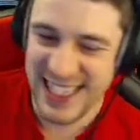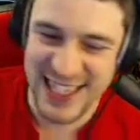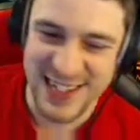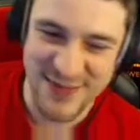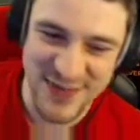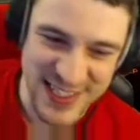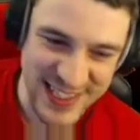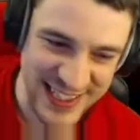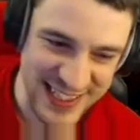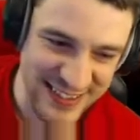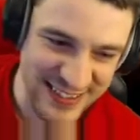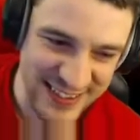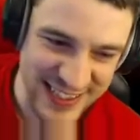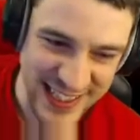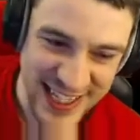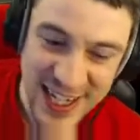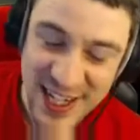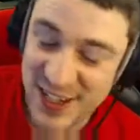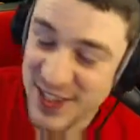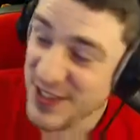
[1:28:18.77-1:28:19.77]
absolutely.
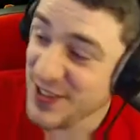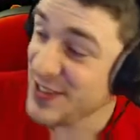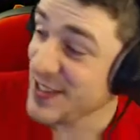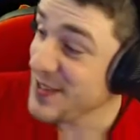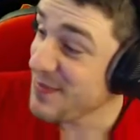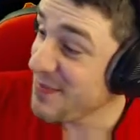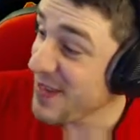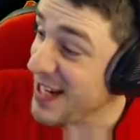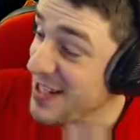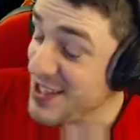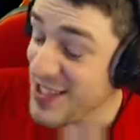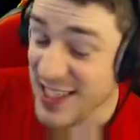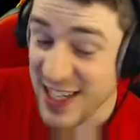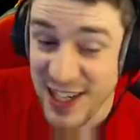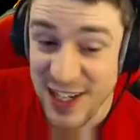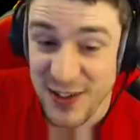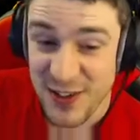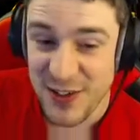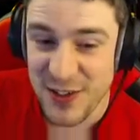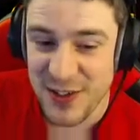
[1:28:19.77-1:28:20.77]
You can imagine that.
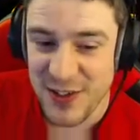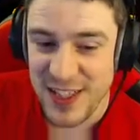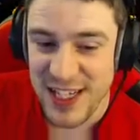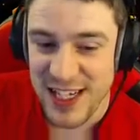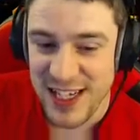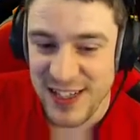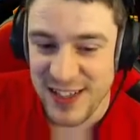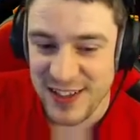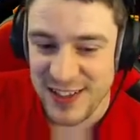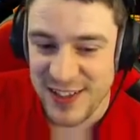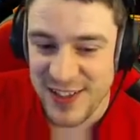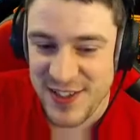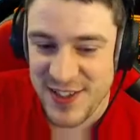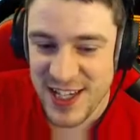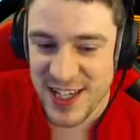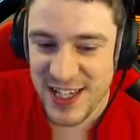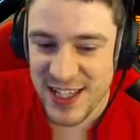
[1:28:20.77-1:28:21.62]
Oh, yeah, because,